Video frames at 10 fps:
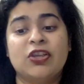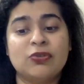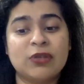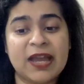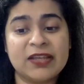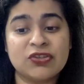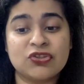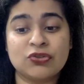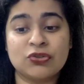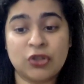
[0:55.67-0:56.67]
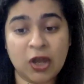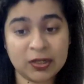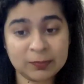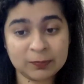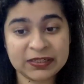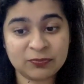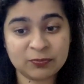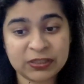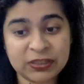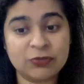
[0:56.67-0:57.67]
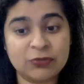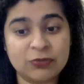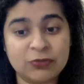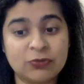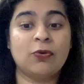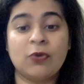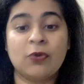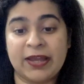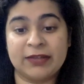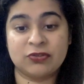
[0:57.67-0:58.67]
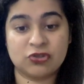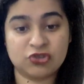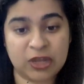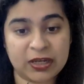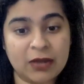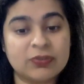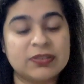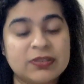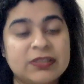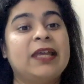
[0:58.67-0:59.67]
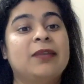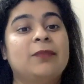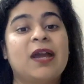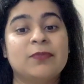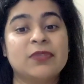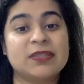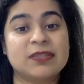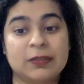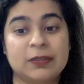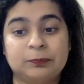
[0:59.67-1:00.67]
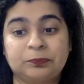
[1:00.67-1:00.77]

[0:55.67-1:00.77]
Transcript: You guys do not believe me, you can go and check out the NMIMS uh,